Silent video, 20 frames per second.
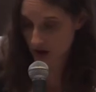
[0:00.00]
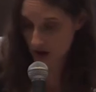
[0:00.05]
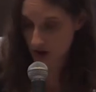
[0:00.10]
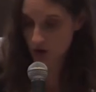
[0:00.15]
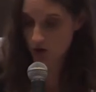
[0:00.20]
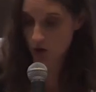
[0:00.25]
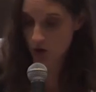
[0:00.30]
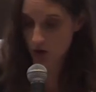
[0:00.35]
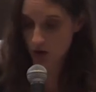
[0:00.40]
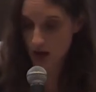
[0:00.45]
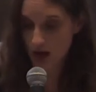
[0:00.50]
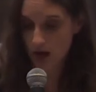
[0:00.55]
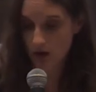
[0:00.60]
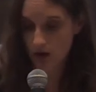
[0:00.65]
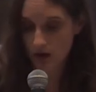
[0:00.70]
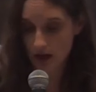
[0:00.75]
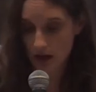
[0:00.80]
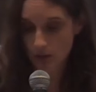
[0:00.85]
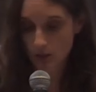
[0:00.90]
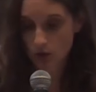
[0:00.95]
Kol
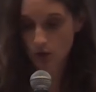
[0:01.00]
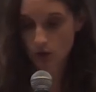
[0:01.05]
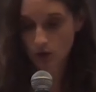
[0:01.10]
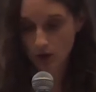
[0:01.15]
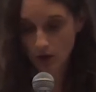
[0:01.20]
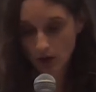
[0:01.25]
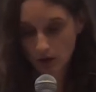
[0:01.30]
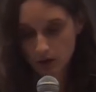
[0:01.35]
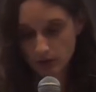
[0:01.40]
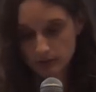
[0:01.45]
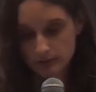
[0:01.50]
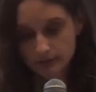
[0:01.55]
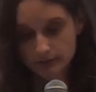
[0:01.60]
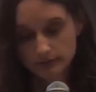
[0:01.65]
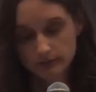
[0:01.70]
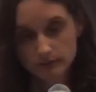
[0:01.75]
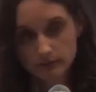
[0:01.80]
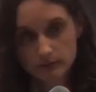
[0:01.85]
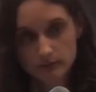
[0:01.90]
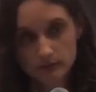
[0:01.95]
Ha'olam Kulo,
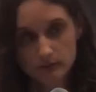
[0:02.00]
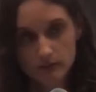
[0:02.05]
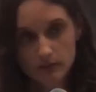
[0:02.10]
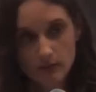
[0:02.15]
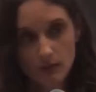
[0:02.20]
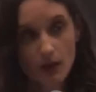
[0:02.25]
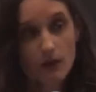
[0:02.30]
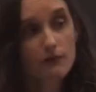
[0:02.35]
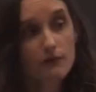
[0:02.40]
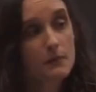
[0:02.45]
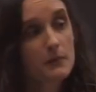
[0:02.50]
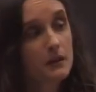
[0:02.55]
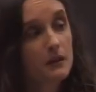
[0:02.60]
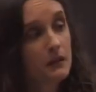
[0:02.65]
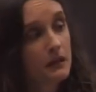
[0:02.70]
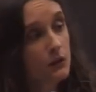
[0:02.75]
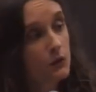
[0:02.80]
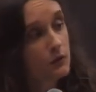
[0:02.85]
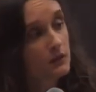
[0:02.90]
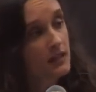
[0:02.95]
from the
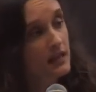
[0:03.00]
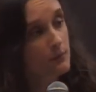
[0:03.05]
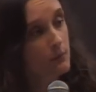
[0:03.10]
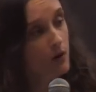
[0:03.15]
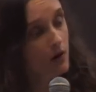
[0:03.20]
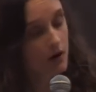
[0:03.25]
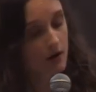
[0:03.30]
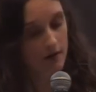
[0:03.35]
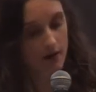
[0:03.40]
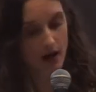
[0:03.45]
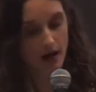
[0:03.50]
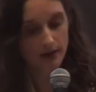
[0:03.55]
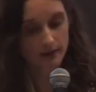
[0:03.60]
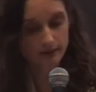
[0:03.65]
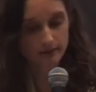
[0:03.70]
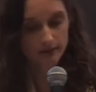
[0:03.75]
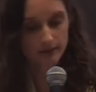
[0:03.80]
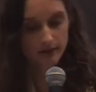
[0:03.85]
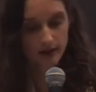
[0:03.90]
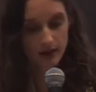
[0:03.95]
Likutei
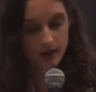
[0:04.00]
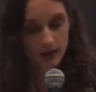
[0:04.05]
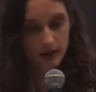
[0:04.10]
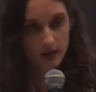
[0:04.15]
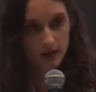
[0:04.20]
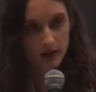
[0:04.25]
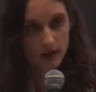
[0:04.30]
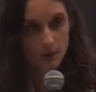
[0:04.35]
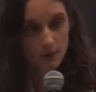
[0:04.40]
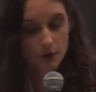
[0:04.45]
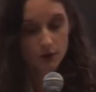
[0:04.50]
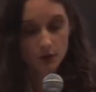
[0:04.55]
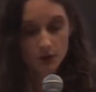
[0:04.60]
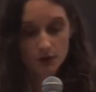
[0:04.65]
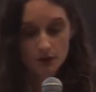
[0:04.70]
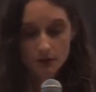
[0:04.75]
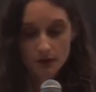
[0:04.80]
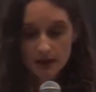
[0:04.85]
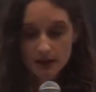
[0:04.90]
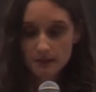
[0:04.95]
Moharan, which
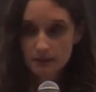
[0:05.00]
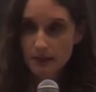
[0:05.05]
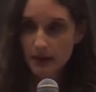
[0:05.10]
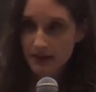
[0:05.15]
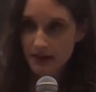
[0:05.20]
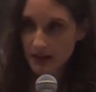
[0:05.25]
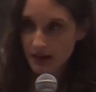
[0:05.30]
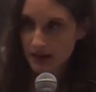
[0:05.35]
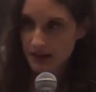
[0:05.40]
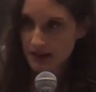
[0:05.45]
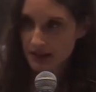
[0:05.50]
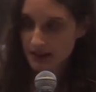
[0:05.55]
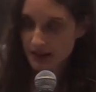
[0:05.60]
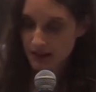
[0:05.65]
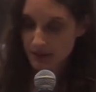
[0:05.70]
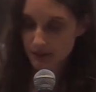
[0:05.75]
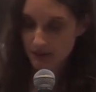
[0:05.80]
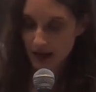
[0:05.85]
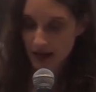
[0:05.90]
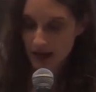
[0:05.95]
was written by the Hasidic
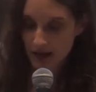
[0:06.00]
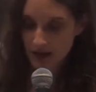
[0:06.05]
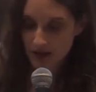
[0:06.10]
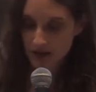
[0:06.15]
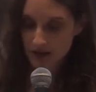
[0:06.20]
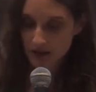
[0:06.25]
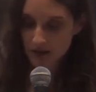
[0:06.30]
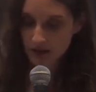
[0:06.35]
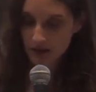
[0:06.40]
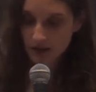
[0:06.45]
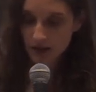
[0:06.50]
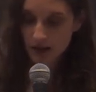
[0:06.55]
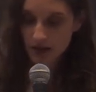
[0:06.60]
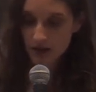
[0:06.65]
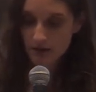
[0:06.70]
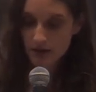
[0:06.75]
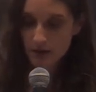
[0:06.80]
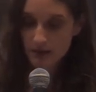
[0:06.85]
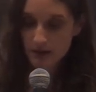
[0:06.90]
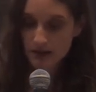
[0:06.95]
master,
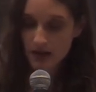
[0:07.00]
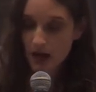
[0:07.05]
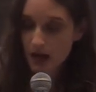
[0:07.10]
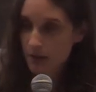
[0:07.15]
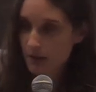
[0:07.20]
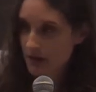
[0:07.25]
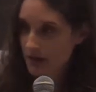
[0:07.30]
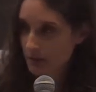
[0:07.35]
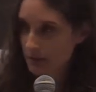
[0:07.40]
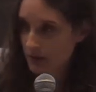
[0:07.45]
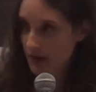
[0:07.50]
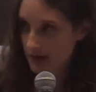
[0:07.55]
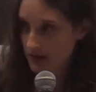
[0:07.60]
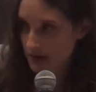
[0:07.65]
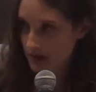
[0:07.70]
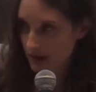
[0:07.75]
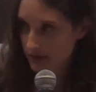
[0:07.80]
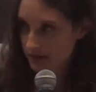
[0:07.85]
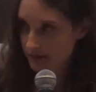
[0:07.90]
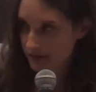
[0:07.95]
Rabbi Nachman of
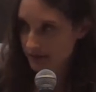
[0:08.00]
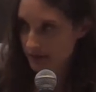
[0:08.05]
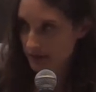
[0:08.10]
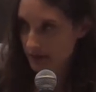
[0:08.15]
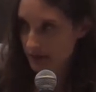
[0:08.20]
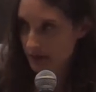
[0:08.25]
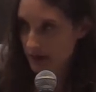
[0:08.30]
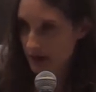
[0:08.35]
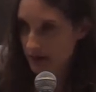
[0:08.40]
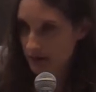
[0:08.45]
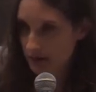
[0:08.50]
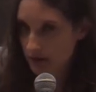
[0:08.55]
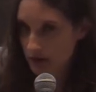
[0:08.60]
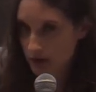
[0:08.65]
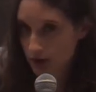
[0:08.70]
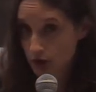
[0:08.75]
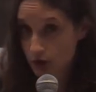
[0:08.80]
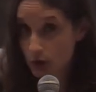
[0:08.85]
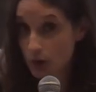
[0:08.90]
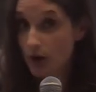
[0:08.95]
Breslov,
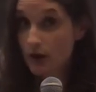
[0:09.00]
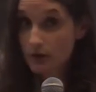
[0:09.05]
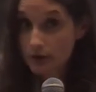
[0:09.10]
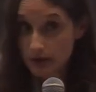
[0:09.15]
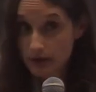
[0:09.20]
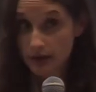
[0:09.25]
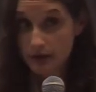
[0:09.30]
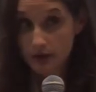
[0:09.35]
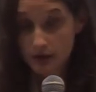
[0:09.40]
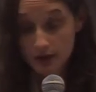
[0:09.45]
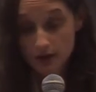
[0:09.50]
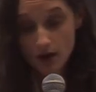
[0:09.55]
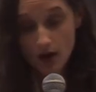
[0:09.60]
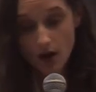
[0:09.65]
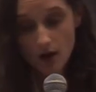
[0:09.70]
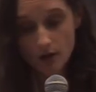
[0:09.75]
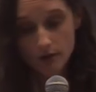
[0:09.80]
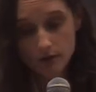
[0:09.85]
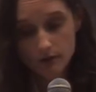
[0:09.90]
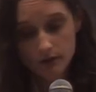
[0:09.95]
around 200 years
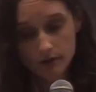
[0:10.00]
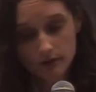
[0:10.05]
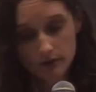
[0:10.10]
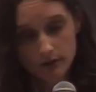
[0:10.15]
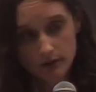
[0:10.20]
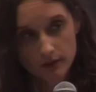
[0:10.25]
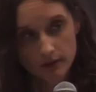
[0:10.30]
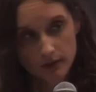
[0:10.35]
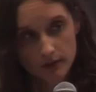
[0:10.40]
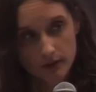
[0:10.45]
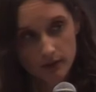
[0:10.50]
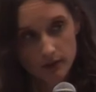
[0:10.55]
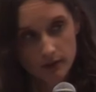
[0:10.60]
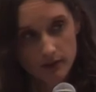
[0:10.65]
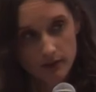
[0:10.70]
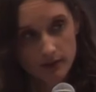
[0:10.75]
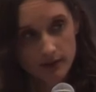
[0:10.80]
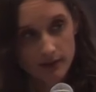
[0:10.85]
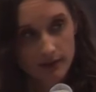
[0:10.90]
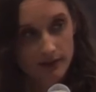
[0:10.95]
ago.
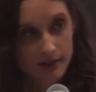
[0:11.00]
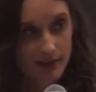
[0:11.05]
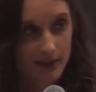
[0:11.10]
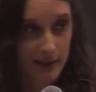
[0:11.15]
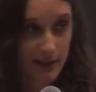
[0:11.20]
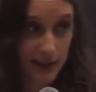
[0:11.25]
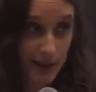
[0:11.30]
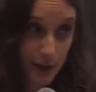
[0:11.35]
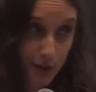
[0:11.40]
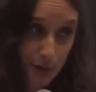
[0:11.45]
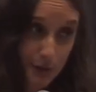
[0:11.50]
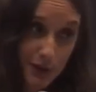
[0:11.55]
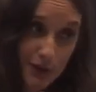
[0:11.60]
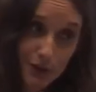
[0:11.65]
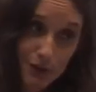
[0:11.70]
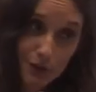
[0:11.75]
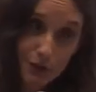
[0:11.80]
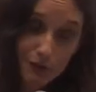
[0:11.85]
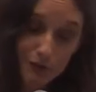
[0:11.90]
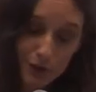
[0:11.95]
And the
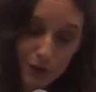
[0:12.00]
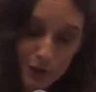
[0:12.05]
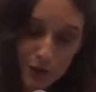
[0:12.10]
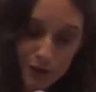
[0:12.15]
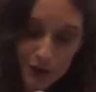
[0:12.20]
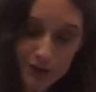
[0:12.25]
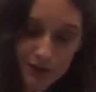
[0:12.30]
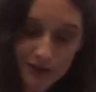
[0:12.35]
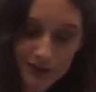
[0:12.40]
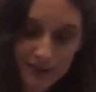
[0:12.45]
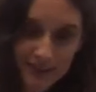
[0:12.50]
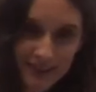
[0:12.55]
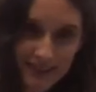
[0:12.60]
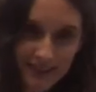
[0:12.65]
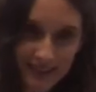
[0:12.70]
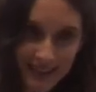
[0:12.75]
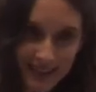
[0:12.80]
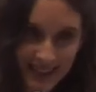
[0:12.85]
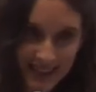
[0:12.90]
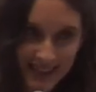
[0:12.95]
original version
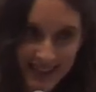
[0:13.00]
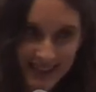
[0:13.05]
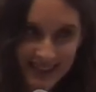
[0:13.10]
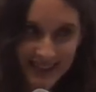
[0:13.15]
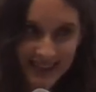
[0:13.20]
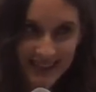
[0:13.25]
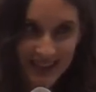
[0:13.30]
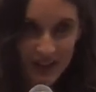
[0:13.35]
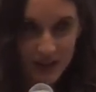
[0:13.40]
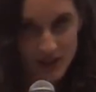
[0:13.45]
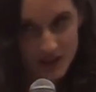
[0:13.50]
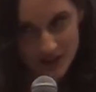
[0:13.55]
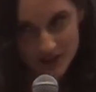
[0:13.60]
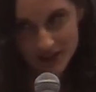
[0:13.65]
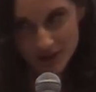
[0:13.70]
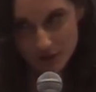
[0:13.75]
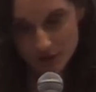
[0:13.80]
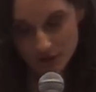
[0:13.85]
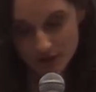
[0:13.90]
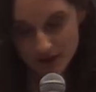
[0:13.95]
is a little
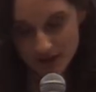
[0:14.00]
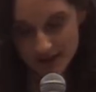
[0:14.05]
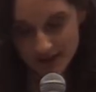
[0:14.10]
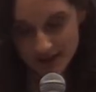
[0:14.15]
different.